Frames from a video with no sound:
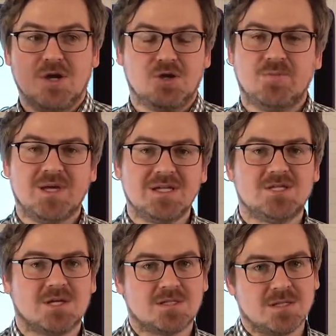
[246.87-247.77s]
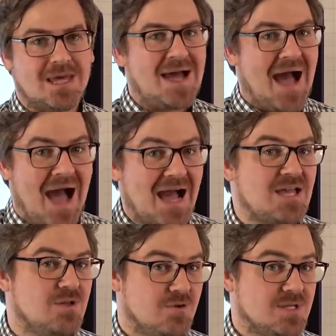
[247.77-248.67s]
you're being judged on the
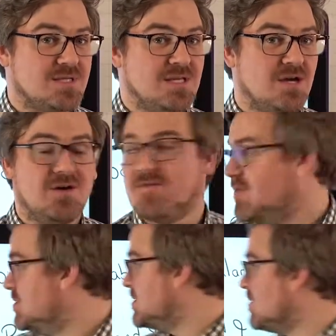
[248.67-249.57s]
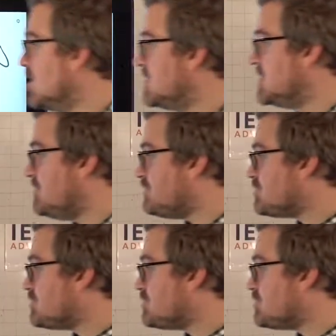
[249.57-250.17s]
accuracy of those words.